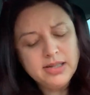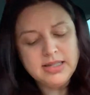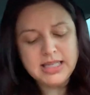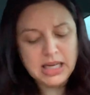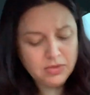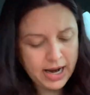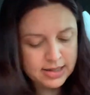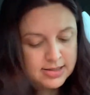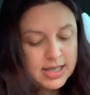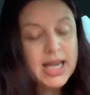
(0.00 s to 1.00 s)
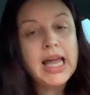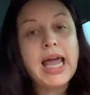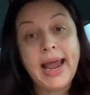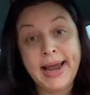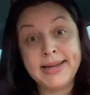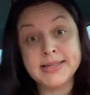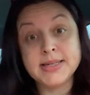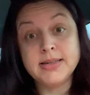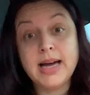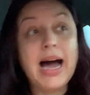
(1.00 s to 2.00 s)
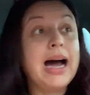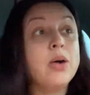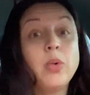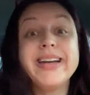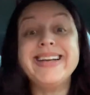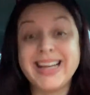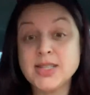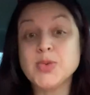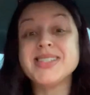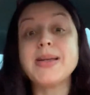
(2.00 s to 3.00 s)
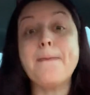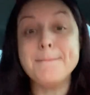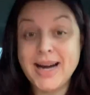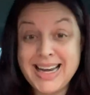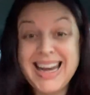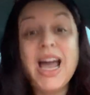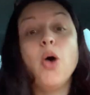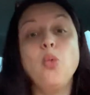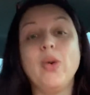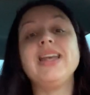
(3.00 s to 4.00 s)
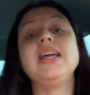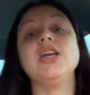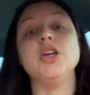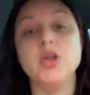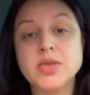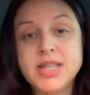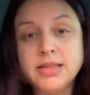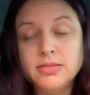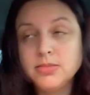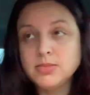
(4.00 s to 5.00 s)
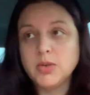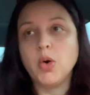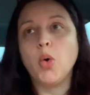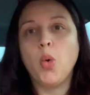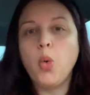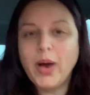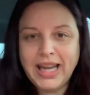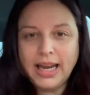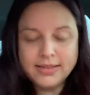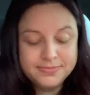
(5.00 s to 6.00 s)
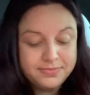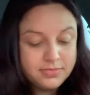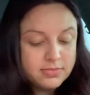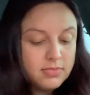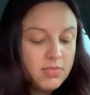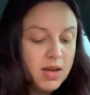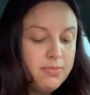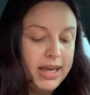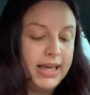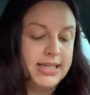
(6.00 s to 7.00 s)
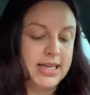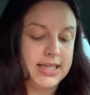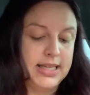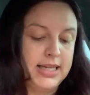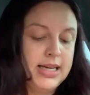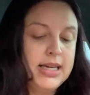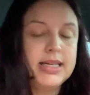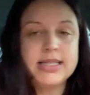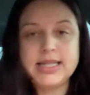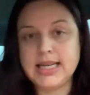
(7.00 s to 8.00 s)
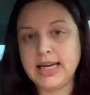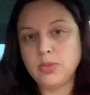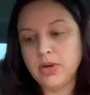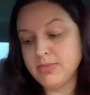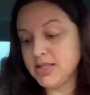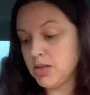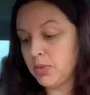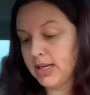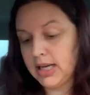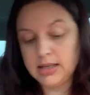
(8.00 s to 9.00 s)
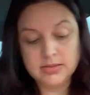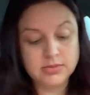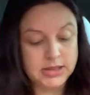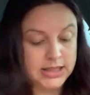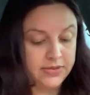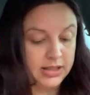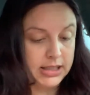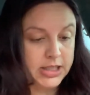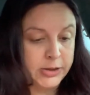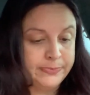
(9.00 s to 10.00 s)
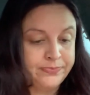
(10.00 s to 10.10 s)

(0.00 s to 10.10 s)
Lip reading: T-Rex, and I Want to Dance with Somebody, Whitney Houston. Whitney being inducted tonight. We miss you, Whitney. We definitely do.